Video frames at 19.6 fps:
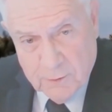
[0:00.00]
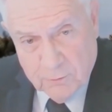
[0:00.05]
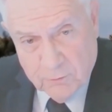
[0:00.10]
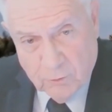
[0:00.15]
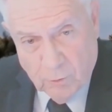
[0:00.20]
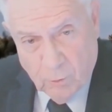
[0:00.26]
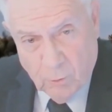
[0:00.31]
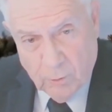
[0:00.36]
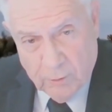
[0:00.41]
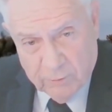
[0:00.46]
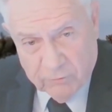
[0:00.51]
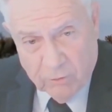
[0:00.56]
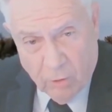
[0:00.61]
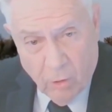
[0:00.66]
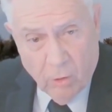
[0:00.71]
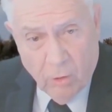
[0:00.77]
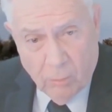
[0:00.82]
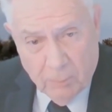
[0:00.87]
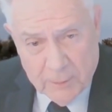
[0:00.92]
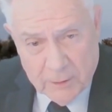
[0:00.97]
So if
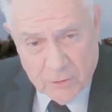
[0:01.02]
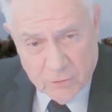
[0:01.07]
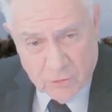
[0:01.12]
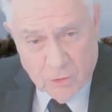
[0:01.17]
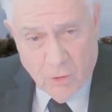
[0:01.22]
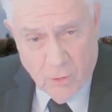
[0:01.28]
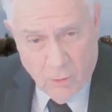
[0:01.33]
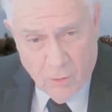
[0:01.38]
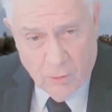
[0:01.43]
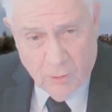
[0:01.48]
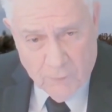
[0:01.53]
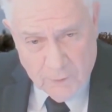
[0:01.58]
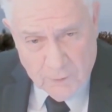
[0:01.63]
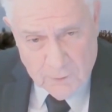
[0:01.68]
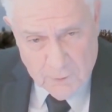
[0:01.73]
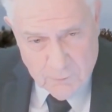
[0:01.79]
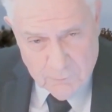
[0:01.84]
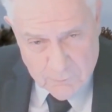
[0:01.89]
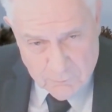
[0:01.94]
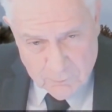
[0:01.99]
all means all,
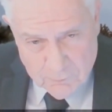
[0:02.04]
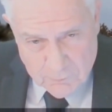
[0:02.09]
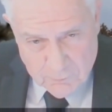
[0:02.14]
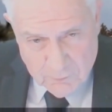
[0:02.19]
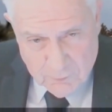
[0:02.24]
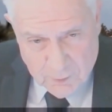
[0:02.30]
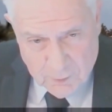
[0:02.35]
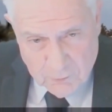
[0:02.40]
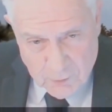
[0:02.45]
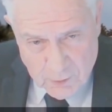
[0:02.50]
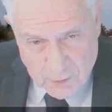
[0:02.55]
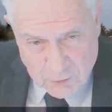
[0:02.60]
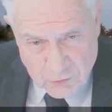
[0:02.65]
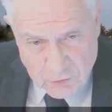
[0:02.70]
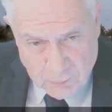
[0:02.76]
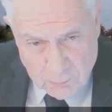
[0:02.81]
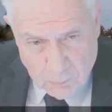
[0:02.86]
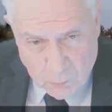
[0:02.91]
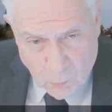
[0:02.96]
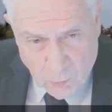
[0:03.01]
then then at
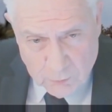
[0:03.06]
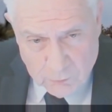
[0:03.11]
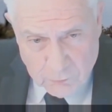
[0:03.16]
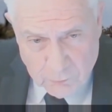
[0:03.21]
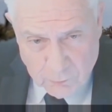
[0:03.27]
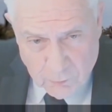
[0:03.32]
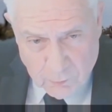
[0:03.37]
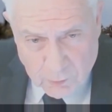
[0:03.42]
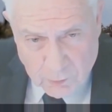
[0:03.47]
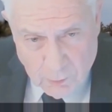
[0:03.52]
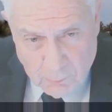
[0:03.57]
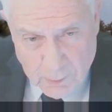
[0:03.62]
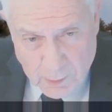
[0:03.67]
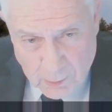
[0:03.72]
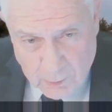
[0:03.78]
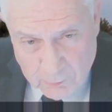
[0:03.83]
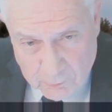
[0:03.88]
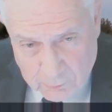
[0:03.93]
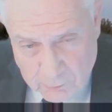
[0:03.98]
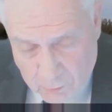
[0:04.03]
some point they're going to come
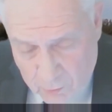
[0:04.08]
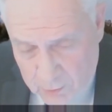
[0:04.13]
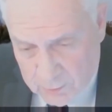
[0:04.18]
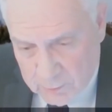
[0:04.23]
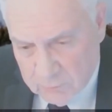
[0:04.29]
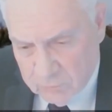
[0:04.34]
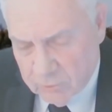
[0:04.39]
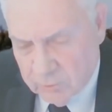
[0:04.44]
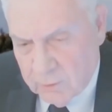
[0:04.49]
out of the grave.